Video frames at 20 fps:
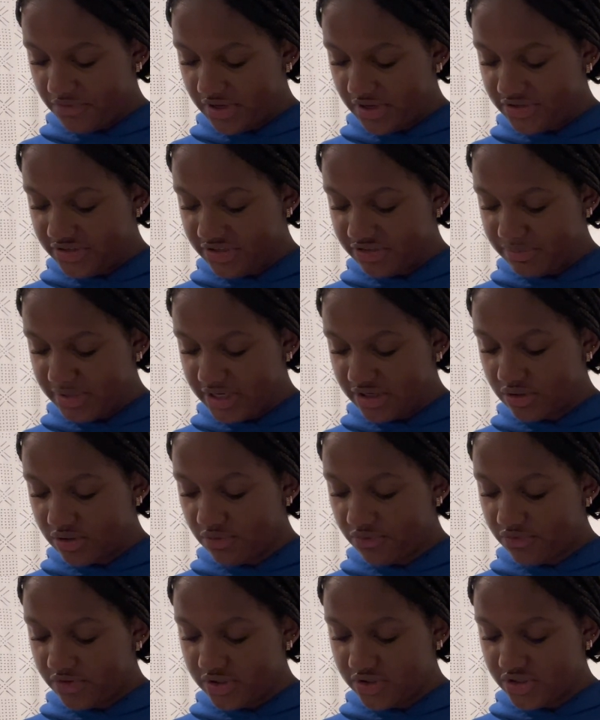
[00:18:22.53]
It says, make no
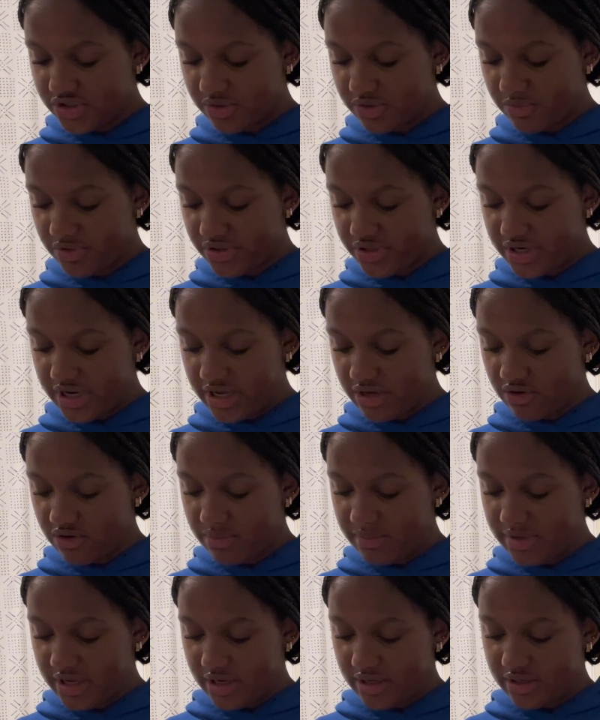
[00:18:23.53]
friendship with an angry
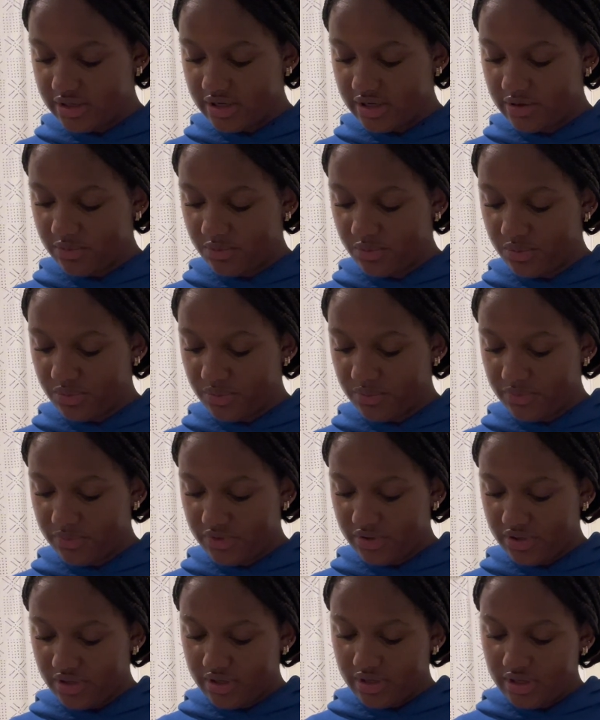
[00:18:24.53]
man,
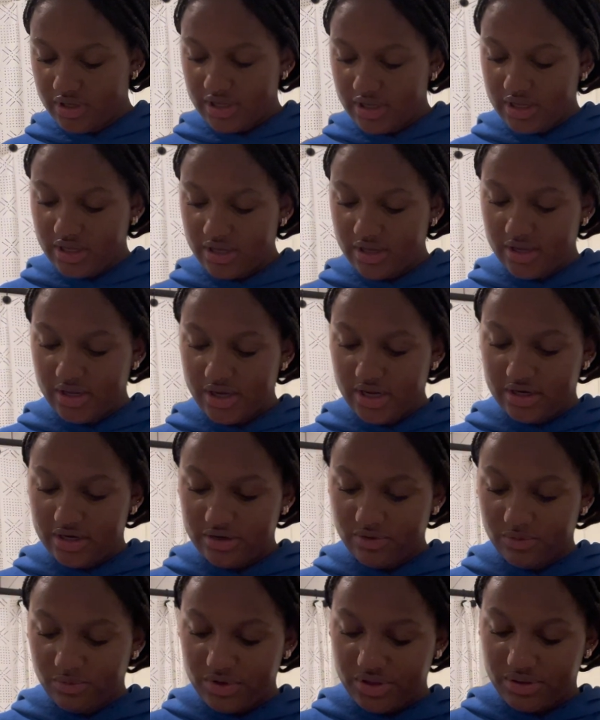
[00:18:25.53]

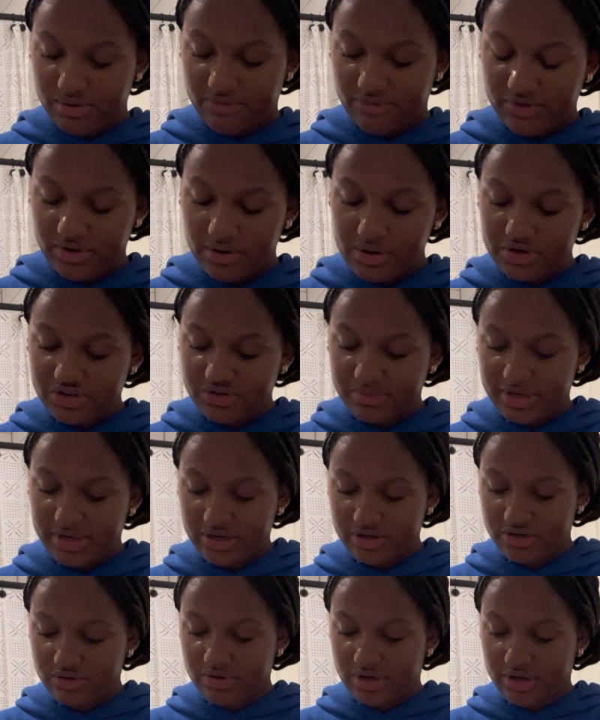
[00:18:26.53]
and with a furious man
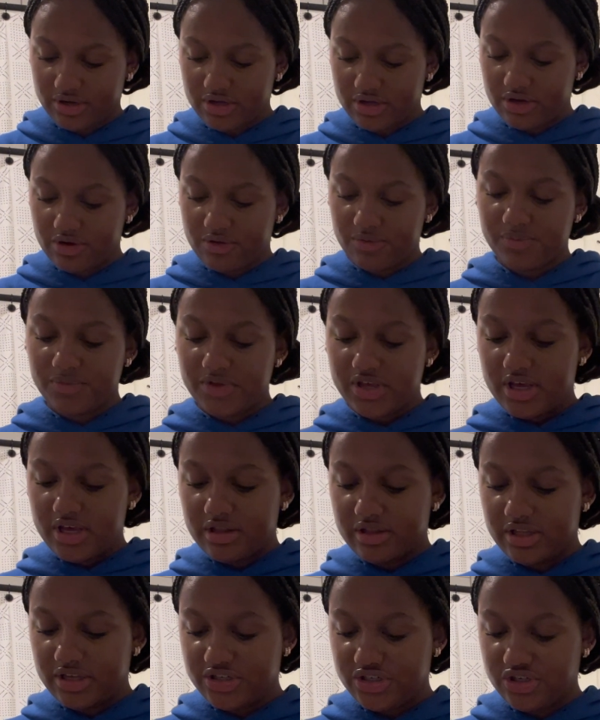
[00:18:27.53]
do not go,
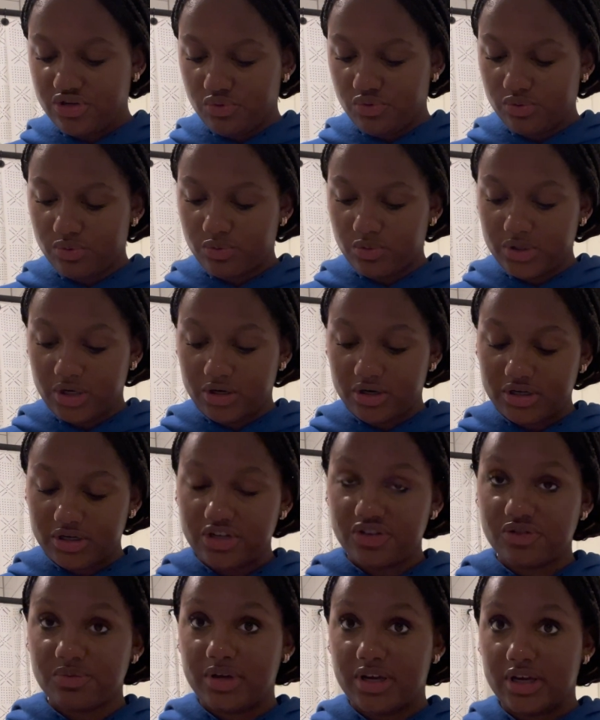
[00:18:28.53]
lest you will learn
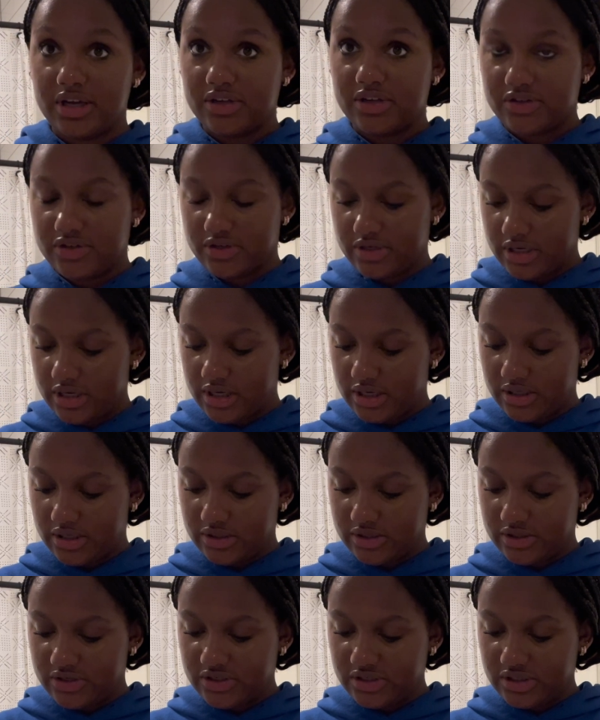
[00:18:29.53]
his ways
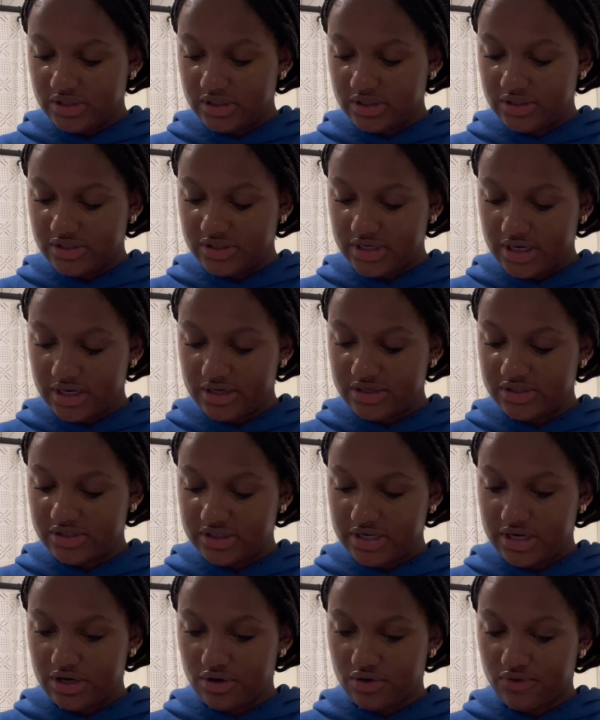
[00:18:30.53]
and set a
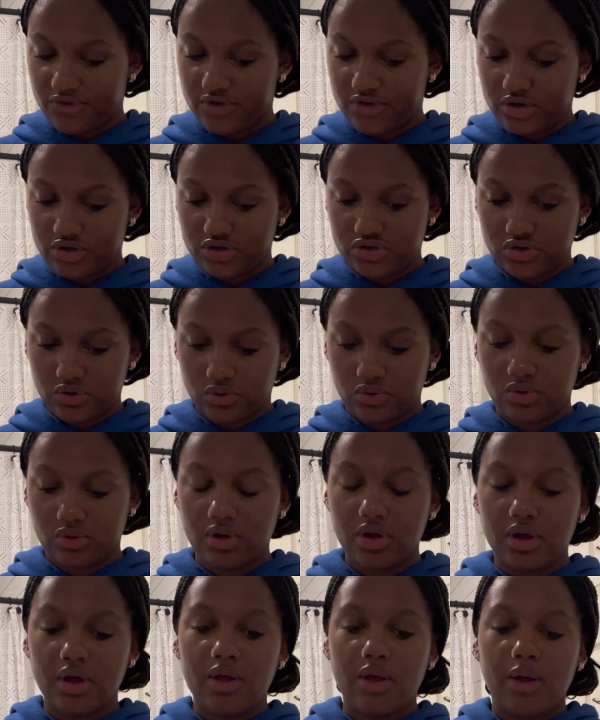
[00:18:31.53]
snare for your soul.
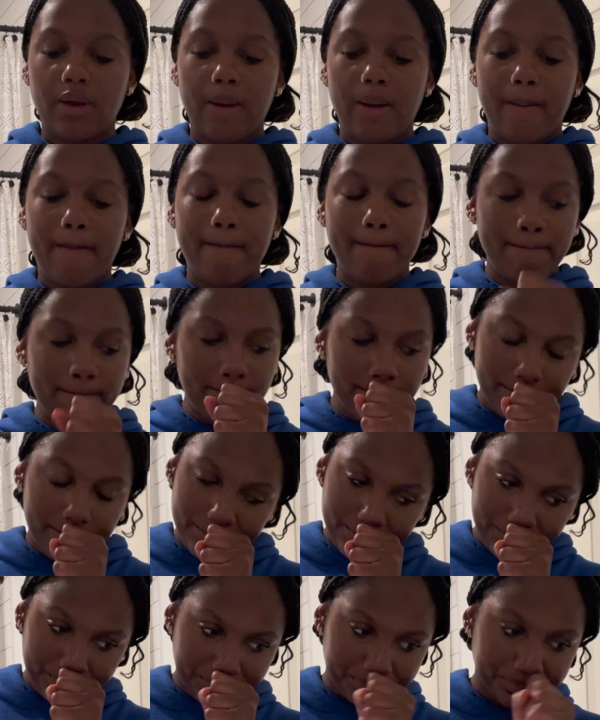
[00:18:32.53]

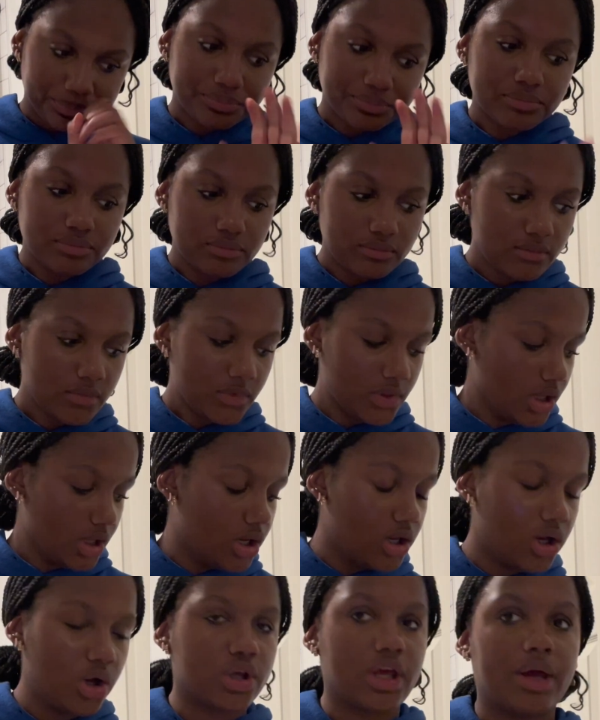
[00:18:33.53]

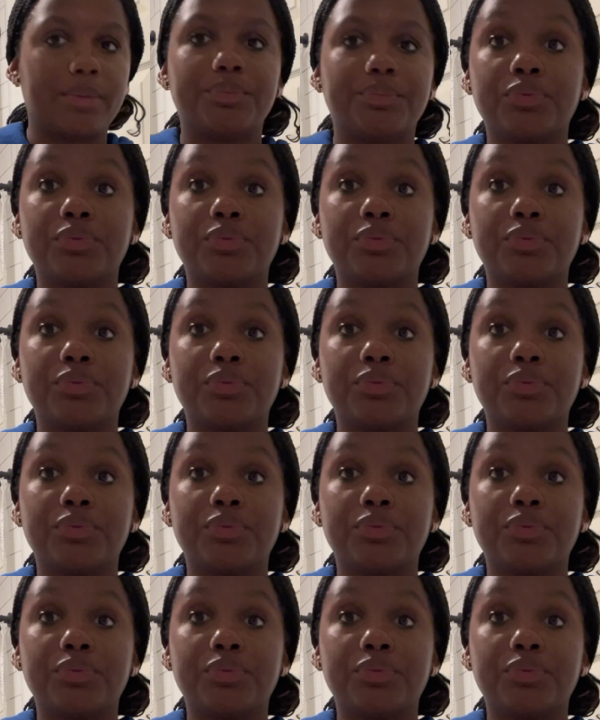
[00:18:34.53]
Okay.